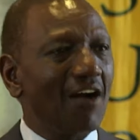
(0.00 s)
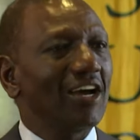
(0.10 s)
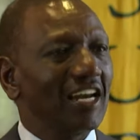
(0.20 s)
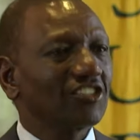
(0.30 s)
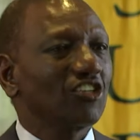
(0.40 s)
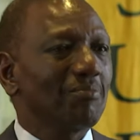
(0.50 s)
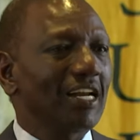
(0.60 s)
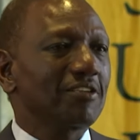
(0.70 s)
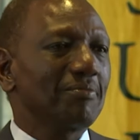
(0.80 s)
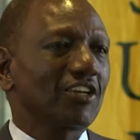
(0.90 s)
our Election
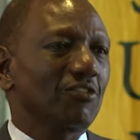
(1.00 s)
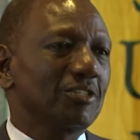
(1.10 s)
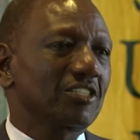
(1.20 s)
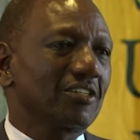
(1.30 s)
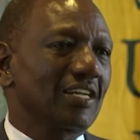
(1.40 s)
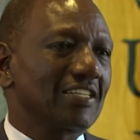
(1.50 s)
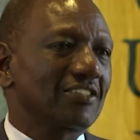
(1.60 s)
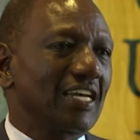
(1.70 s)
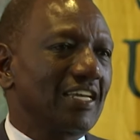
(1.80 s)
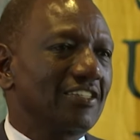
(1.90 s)
Management Commission has
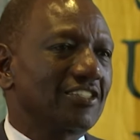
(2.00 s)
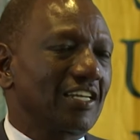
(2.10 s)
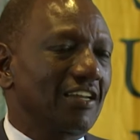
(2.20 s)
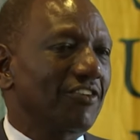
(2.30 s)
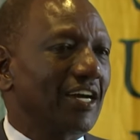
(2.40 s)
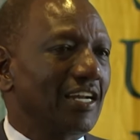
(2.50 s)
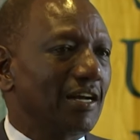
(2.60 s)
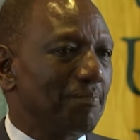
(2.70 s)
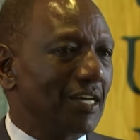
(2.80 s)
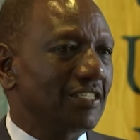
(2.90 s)
gained significant
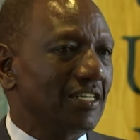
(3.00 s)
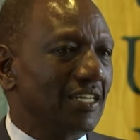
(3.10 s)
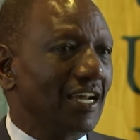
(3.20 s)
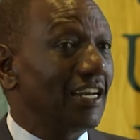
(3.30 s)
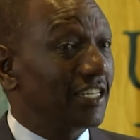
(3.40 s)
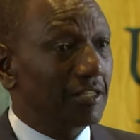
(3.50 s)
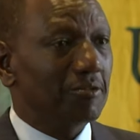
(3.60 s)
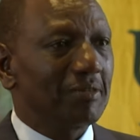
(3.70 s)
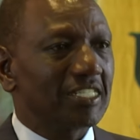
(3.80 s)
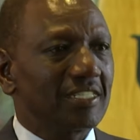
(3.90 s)
capacity and
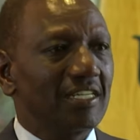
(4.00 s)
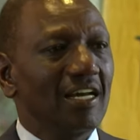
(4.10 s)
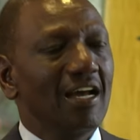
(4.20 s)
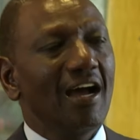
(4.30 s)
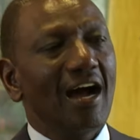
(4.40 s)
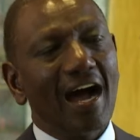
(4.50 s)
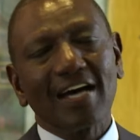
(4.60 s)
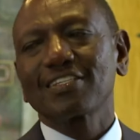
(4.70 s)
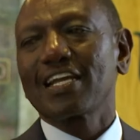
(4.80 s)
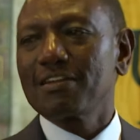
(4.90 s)
legitimacy
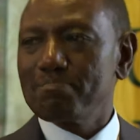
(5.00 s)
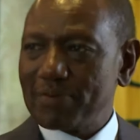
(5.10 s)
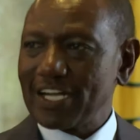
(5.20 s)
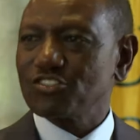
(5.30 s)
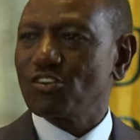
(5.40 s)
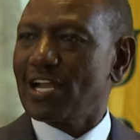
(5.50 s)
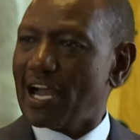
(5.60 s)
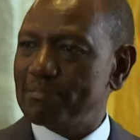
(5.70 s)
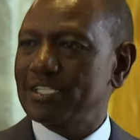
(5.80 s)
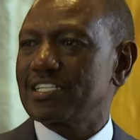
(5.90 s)
as an impartial
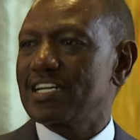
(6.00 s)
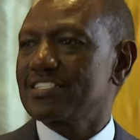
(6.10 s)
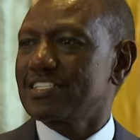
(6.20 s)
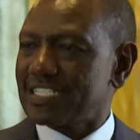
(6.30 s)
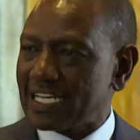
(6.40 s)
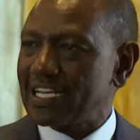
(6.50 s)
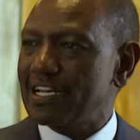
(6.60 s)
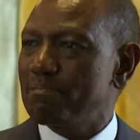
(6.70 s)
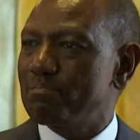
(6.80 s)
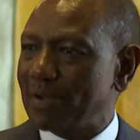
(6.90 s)
arbiter,
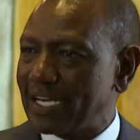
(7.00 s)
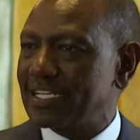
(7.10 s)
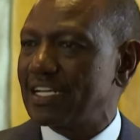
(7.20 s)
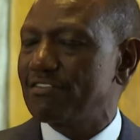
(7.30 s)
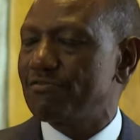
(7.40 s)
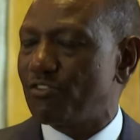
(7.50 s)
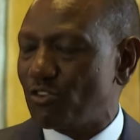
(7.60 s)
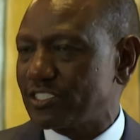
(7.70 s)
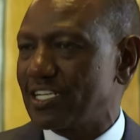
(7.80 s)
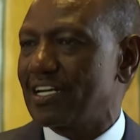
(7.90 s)
steadily building
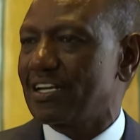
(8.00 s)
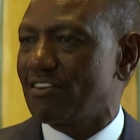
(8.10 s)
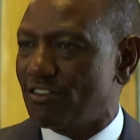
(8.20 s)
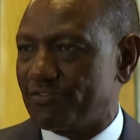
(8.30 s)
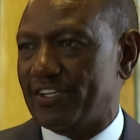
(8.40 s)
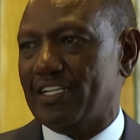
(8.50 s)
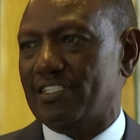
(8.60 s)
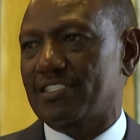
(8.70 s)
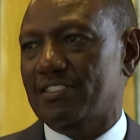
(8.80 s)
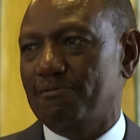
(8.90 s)
voter
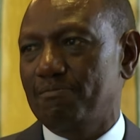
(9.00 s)
confidence.